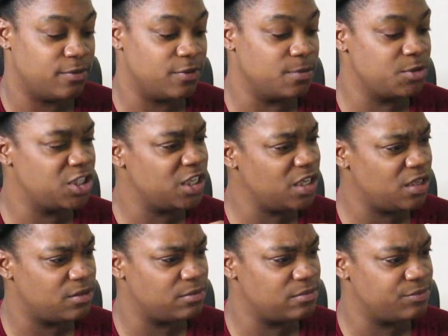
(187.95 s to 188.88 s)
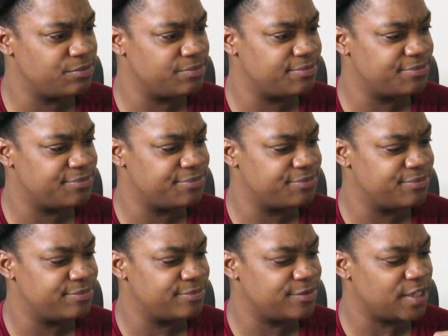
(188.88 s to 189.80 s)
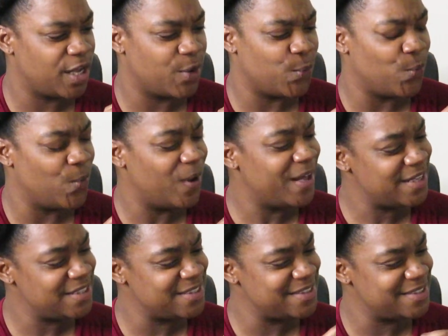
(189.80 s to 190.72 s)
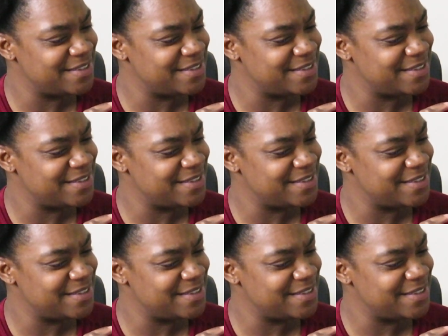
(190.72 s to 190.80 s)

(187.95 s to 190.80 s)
from Shein. Like what?